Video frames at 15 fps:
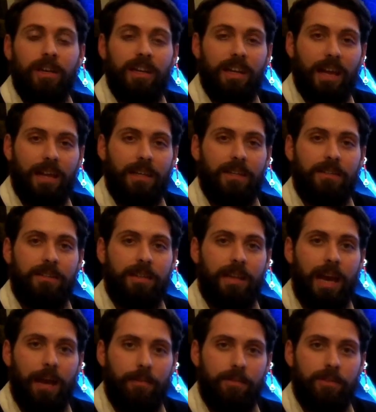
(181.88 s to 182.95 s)
connect it to the
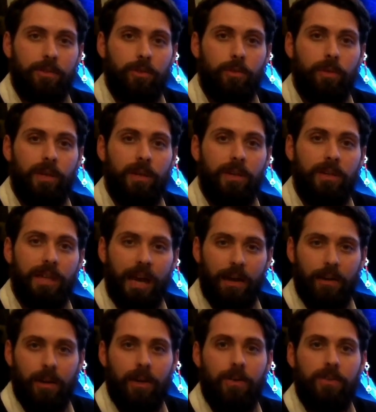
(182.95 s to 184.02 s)
App Store where you can
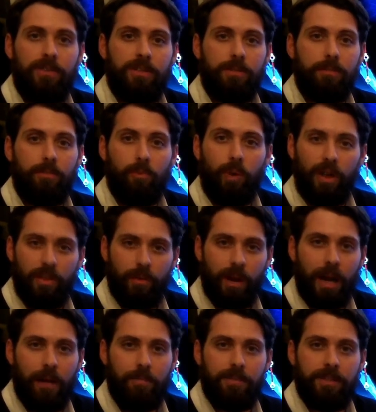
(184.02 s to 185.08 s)
download some weather
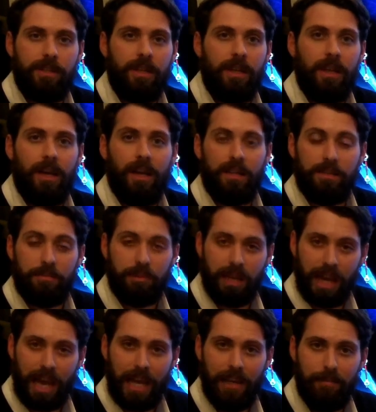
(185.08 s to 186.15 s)
apps, some
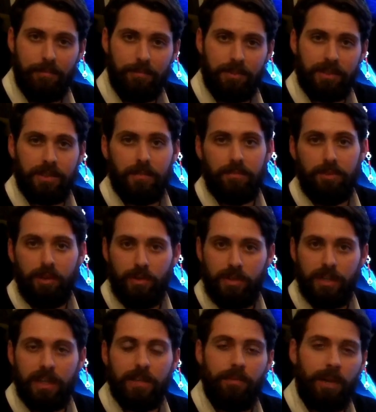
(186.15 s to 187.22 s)
games, some
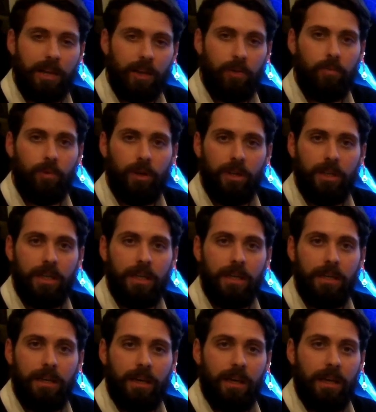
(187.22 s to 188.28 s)
music, depending on what you
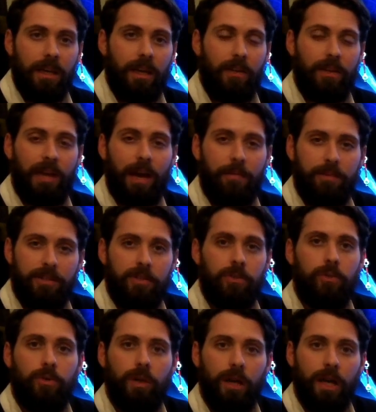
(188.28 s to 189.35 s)
need. Now the App
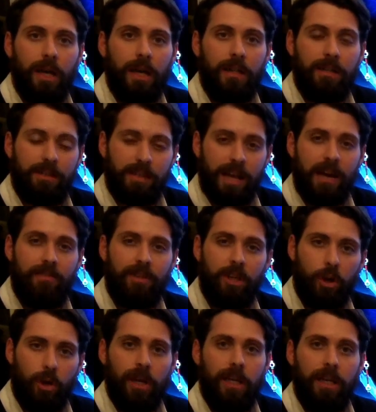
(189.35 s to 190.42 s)
Store, it doesn't have a
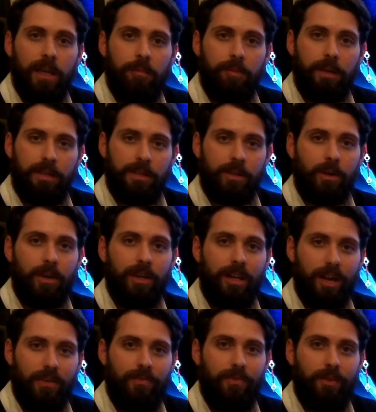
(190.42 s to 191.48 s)
lot in it, but it's got
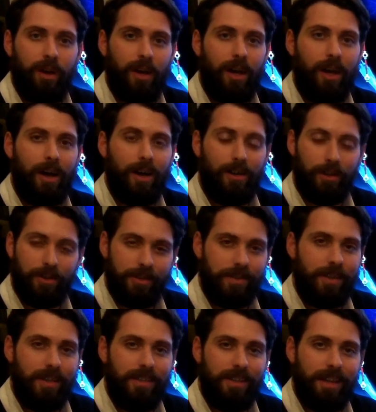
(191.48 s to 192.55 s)
enough. I don't
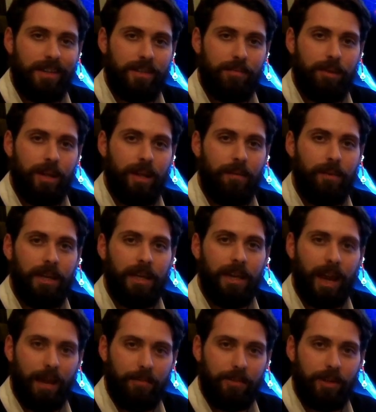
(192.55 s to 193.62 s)
intend to play many
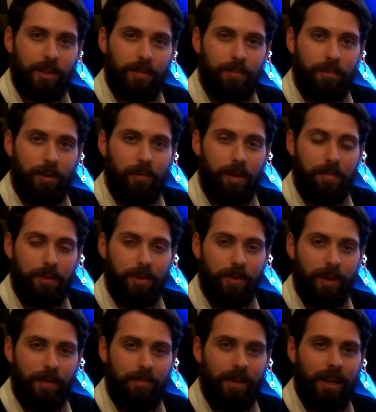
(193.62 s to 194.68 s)
games on my
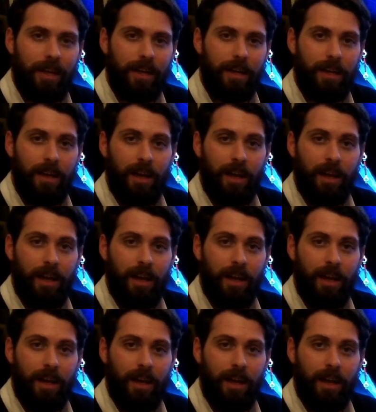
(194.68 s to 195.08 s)
Blu-ray player,